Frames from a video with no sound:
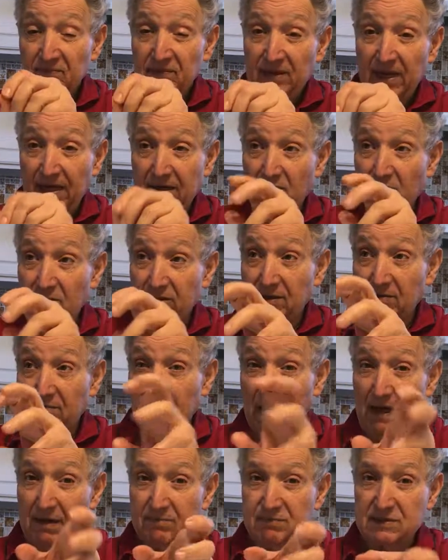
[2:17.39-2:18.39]
take all the
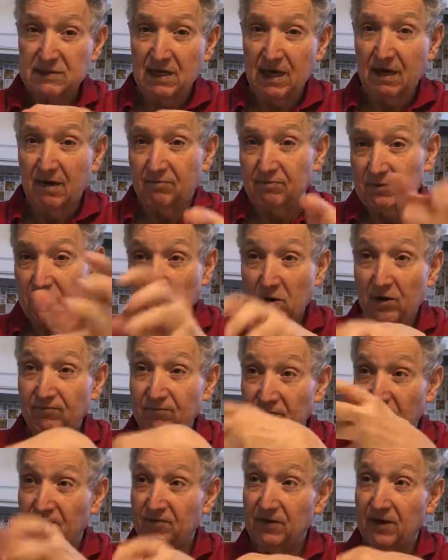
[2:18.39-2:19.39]
bulbs up, you have
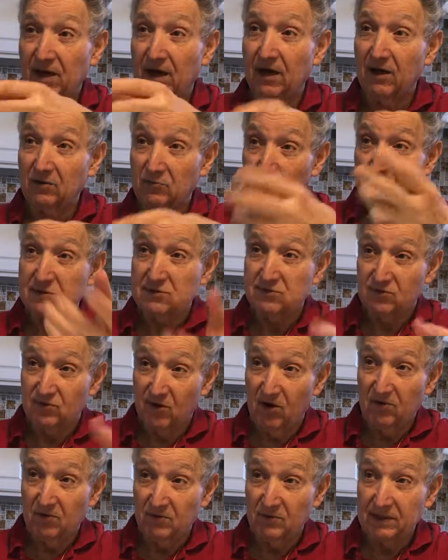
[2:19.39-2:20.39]
to figure out what's
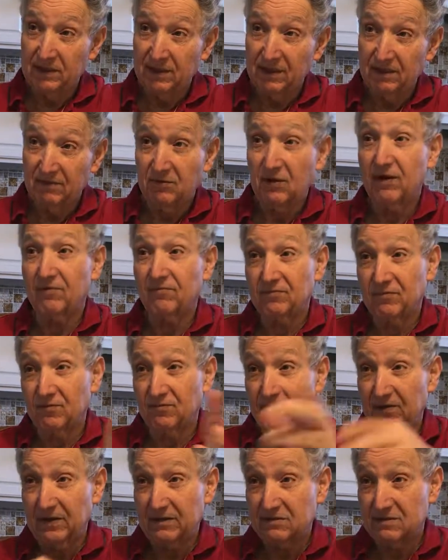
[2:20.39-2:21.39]
wrong with it, you have to
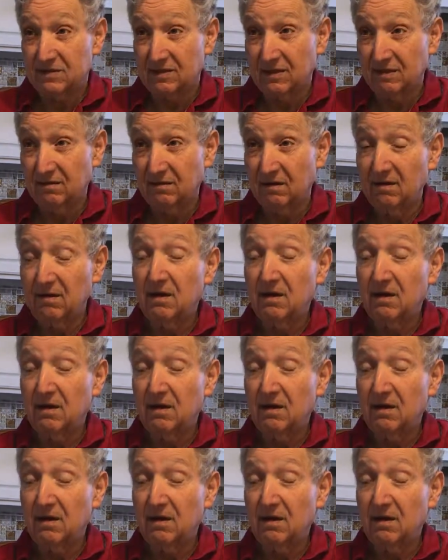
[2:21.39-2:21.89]
fix it,